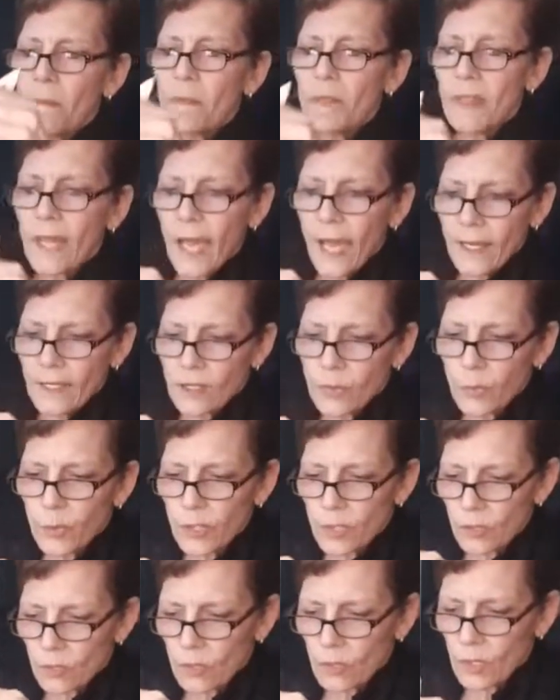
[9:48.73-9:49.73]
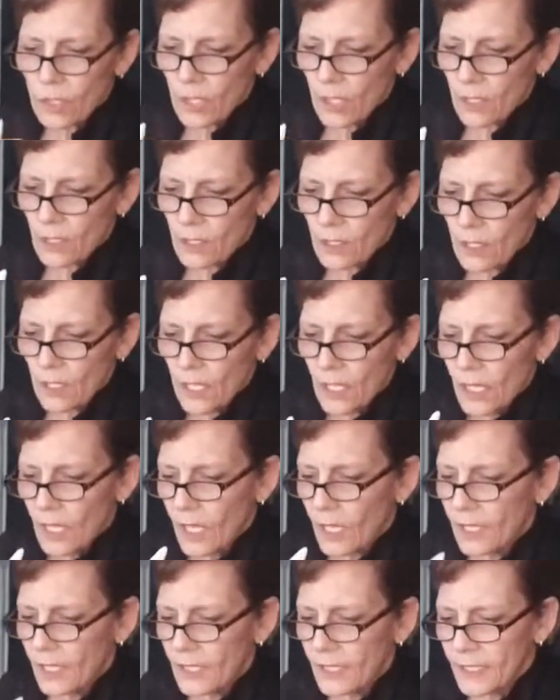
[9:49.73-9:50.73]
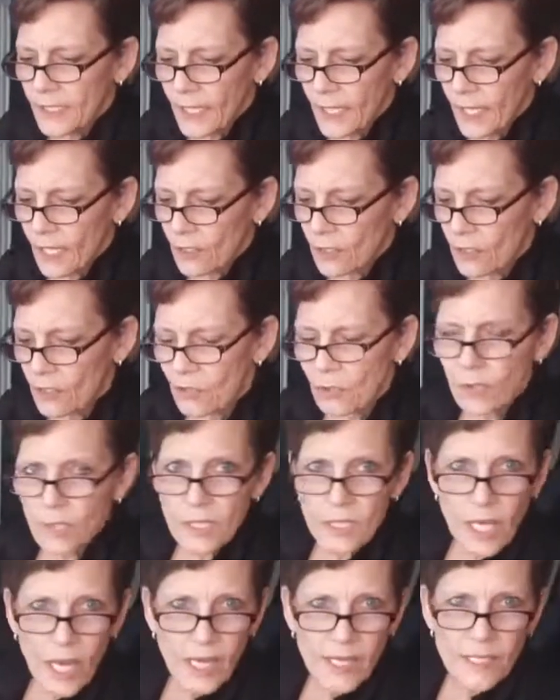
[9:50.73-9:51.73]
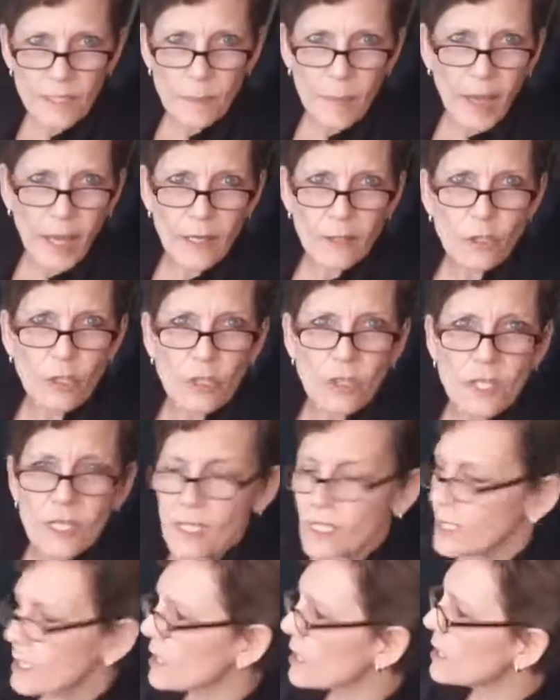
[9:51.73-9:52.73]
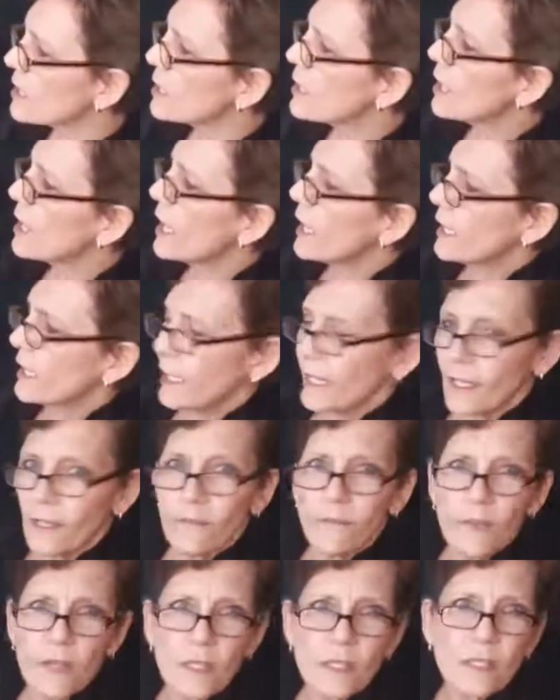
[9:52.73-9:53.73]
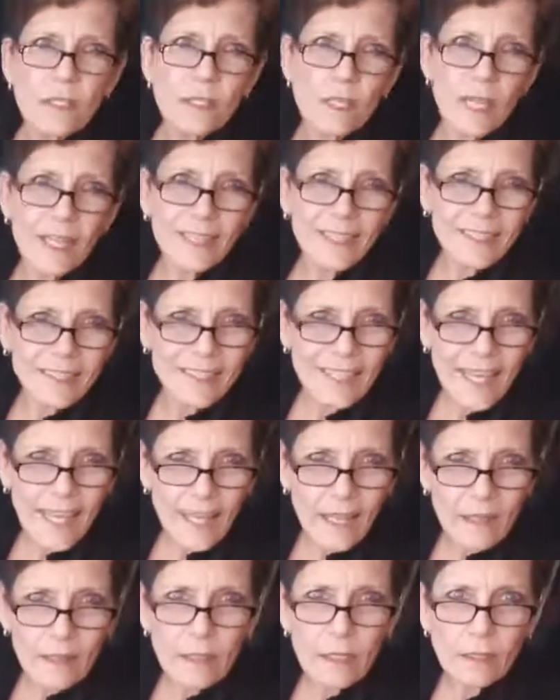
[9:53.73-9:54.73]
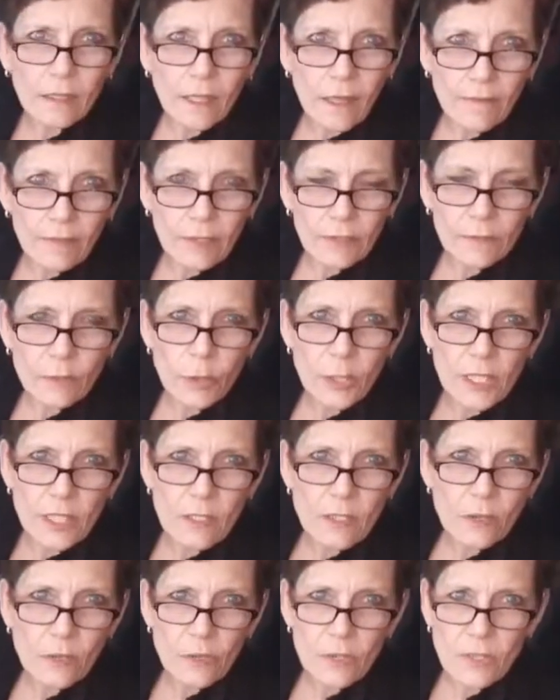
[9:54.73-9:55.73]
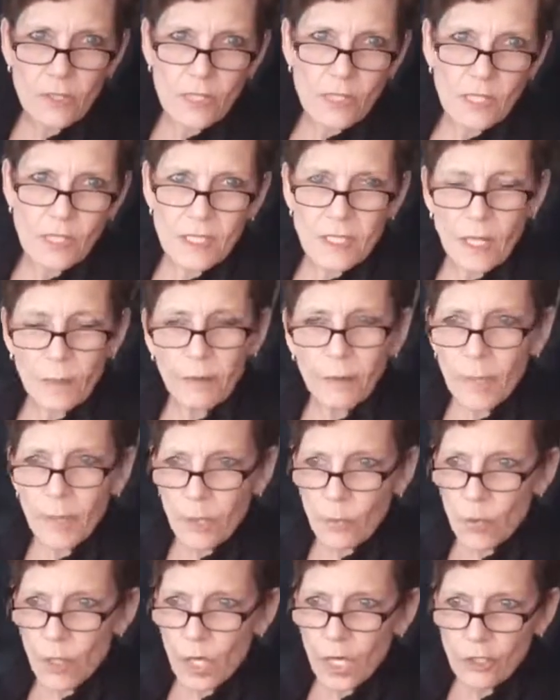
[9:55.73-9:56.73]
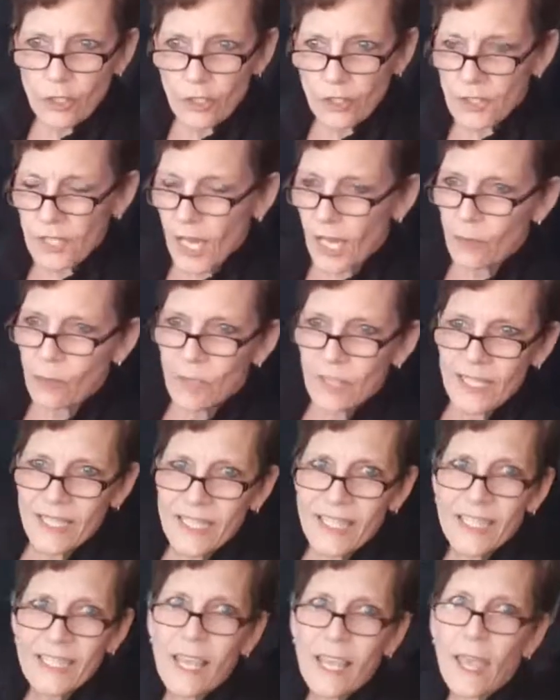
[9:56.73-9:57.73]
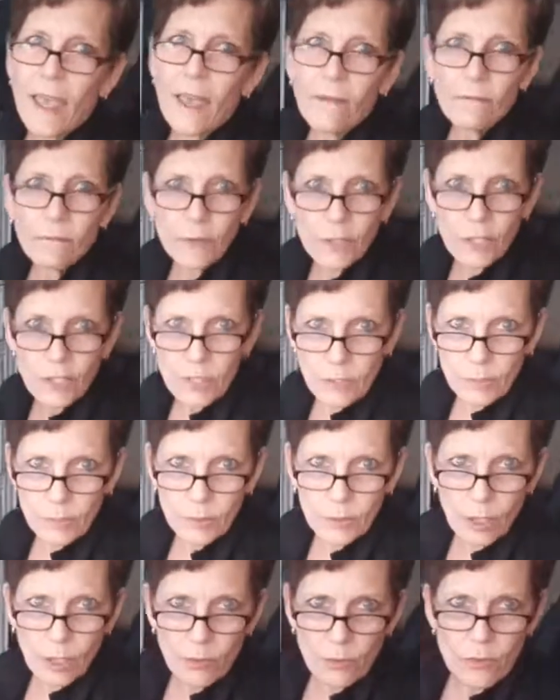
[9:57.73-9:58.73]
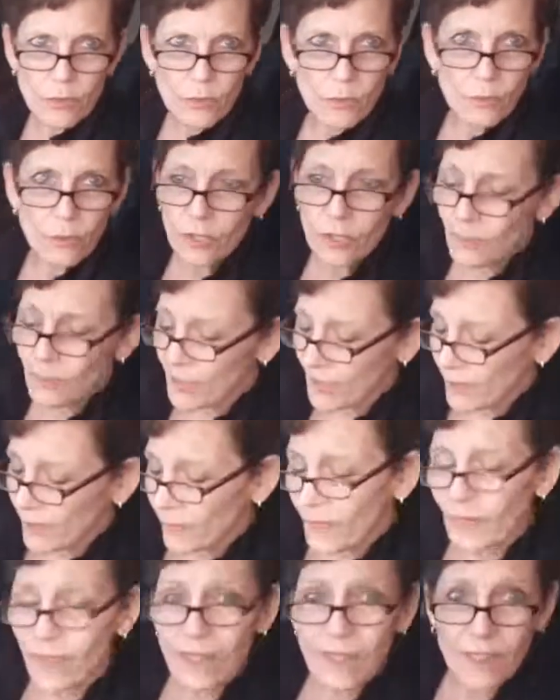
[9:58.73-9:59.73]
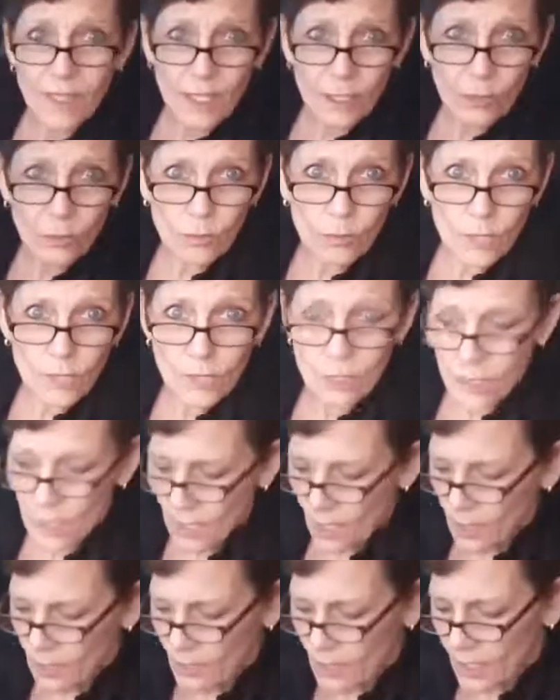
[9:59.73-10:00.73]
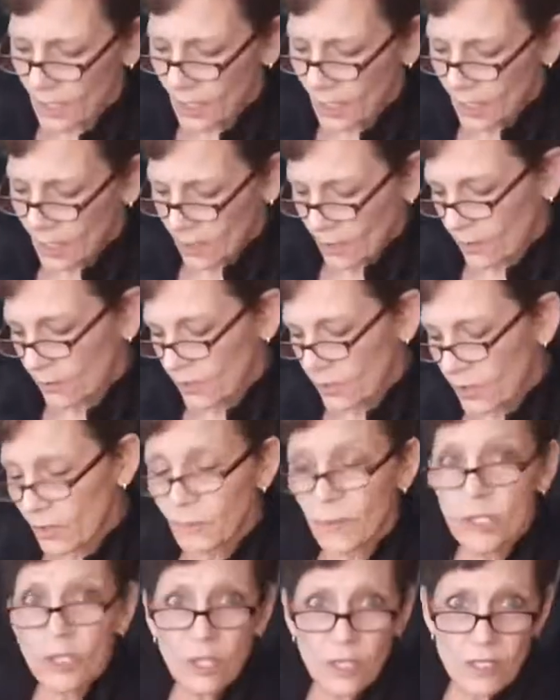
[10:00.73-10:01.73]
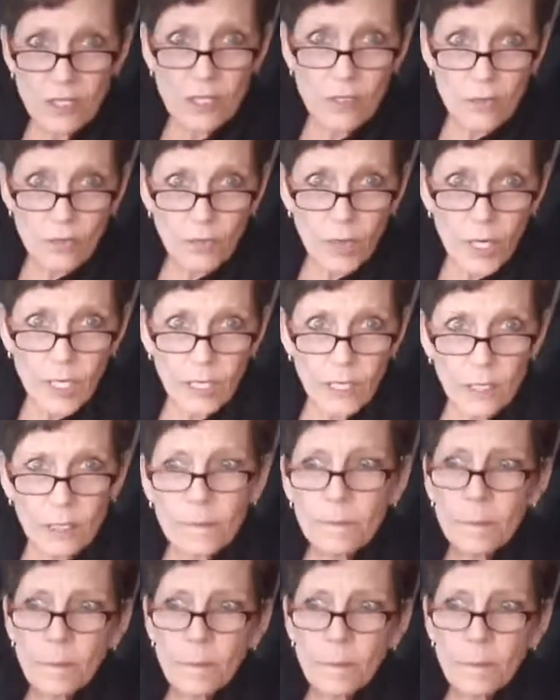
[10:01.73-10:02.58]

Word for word: That's what you want. And again, do a test patch and see if it's, again, the level of translucency. Some of my washes, I want to see everything below. So they're going to be even thinner than this. You know, it's going to be just as runny,